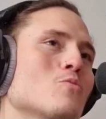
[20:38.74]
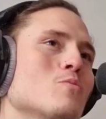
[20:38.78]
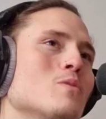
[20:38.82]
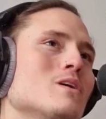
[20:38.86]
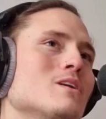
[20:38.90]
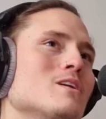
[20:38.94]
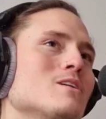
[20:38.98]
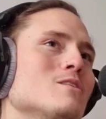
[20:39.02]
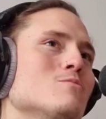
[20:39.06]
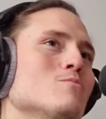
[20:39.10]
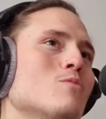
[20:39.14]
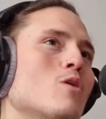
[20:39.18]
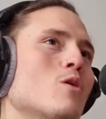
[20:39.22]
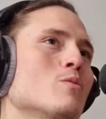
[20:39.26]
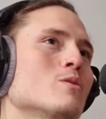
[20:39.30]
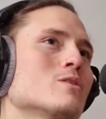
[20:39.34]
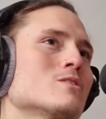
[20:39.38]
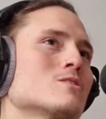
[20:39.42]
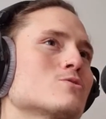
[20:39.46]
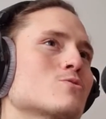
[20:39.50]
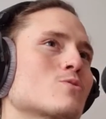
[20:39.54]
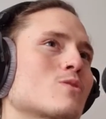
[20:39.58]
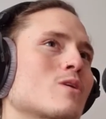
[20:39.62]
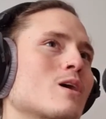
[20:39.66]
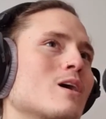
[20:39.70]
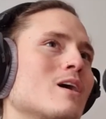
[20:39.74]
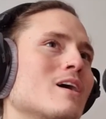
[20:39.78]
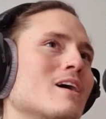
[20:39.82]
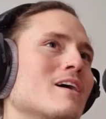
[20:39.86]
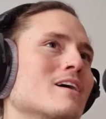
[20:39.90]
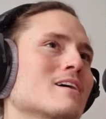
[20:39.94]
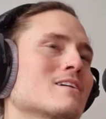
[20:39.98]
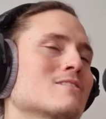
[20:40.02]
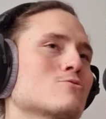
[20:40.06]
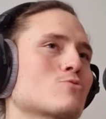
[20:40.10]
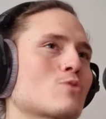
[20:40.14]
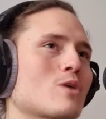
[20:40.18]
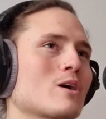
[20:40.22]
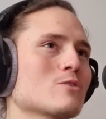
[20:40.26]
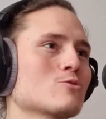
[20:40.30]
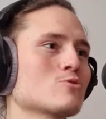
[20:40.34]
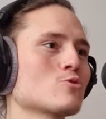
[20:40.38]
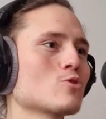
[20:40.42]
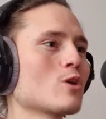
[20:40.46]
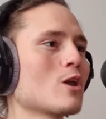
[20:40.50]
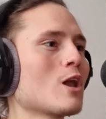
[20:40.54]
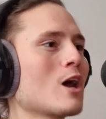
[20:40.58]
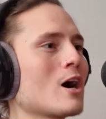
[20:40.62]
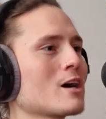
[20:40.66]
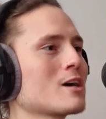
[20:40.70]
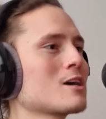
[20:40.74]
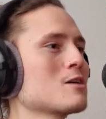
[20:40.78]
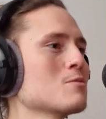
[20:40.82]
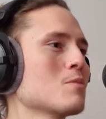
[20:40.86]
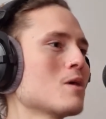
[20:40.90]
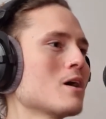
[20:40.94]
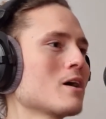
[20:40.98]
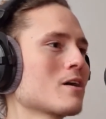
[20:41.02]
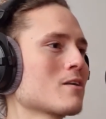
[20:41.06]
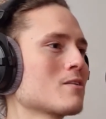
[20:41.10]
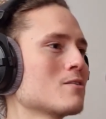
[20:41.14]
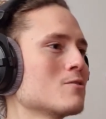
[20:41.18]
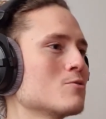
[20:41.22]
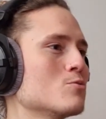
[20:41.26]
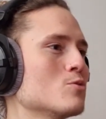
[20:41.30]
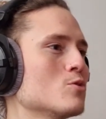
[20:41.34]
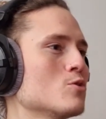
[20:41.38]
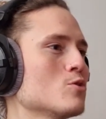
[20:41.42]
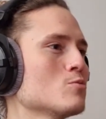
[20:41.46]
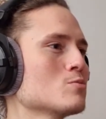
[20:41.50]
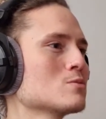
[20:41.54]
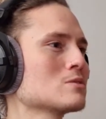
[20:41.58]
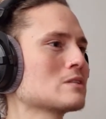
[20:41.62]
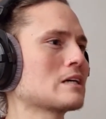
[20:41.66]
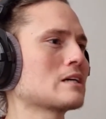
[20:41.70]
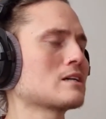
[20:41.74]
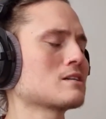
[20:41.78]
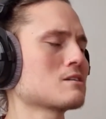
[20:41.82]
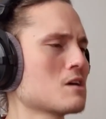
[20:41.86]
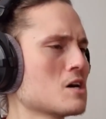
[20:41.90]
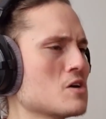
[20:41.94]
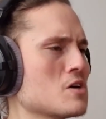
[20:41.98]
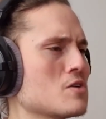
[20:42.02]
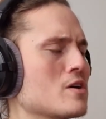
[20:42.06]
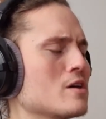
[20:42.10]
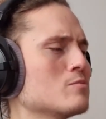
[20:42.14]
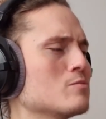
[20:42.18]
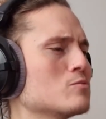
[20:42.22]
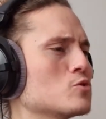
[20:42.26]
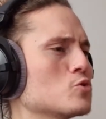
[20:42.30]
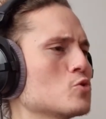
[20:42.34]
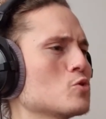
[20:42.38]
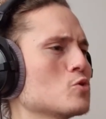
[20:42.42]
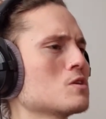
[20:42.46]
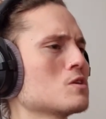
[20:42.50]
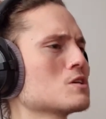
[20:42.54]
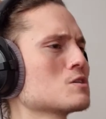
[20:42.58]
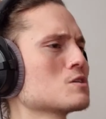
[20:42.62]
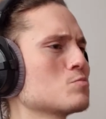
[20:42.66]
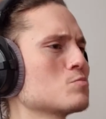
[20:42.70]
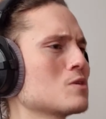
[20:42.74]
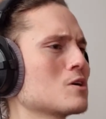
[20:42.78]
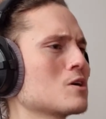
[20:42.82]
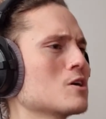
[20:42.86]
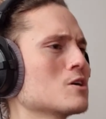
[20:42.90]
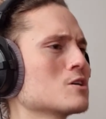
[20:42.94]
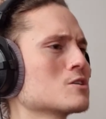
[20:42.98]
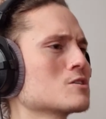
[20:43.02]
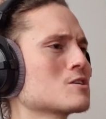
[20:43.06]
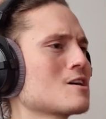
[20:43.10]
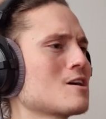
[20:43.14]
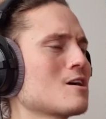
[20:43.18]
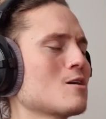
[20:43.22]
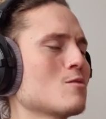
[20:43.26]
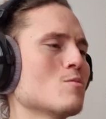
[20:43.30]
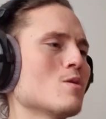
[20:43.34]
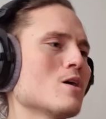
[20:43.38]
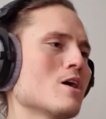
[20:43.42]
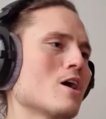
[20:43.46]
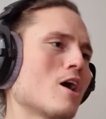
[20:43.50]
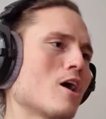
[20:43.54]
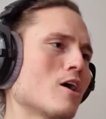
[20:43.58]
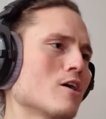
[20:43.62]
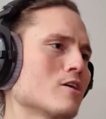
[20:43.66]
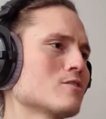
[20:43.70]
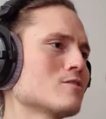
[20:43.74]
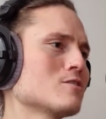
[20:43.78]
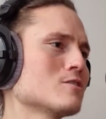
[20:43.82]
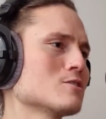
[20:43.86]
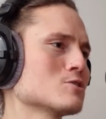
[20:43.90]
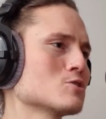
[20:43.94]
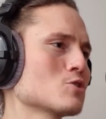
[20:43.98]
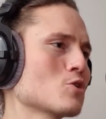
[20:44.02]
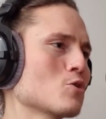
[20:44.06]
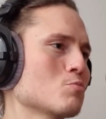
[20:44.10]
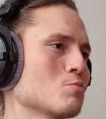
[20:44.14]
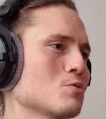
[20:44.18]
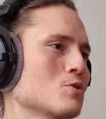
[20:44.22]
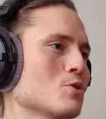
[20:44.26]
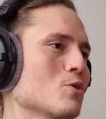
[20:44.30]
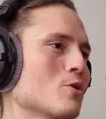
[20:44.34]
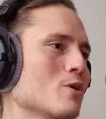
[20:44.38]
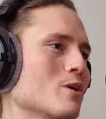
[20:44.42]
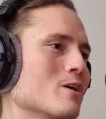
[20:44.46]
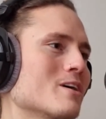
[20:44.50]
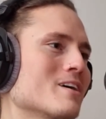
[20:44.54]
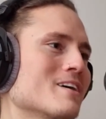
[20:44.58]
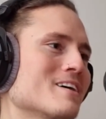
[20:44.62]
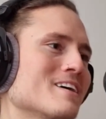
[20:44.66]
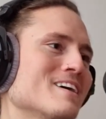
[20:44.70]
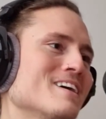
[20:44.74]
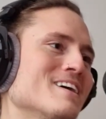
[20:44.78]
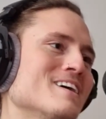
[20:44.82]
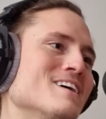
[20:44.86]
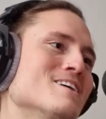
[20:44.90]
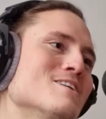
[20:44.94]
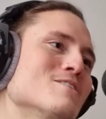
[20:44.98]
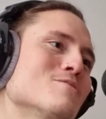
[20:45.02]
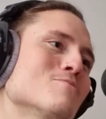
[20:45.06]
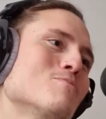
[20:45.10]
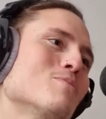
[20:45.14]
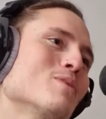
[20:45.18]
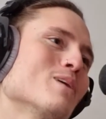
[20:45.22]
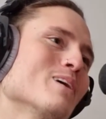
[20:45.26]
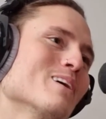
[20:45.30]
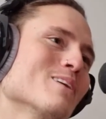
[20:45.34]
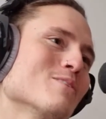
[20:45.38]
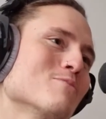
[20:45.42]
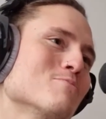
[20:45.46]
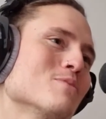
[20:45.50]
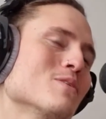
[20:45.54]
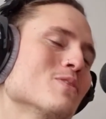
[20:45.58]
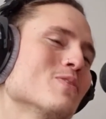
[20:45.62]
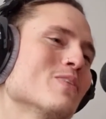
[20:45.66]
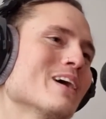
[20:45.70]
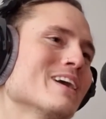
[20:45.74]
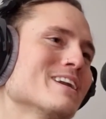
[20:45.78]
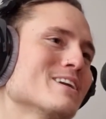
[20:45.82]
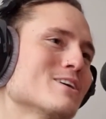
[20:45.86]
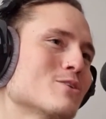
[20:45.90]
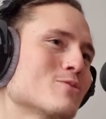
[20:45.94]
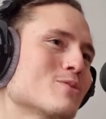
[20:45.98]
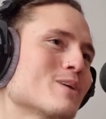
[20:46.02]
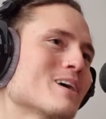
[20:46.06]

many moments where I tried to lock him out of the room. It's like, no, I'm doing this because my heart is so pure. But then you